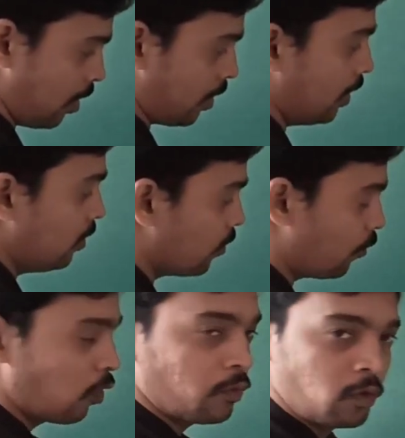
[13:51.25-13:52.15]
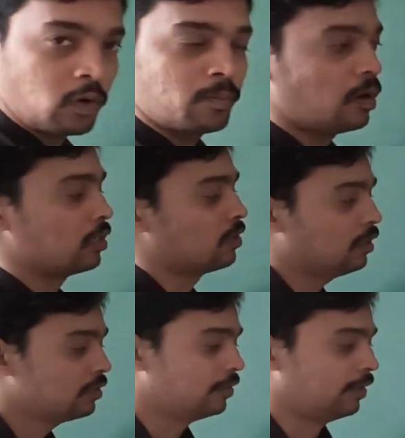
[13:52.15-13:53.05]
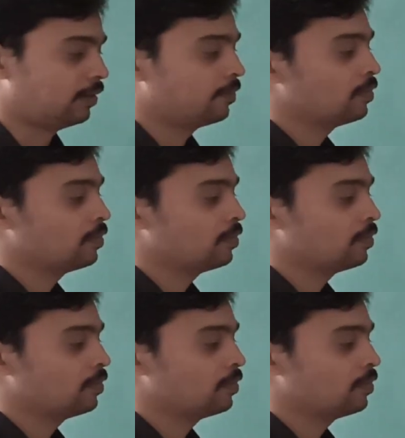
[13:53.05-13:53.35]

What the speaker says: Okay, 4 bonds are there.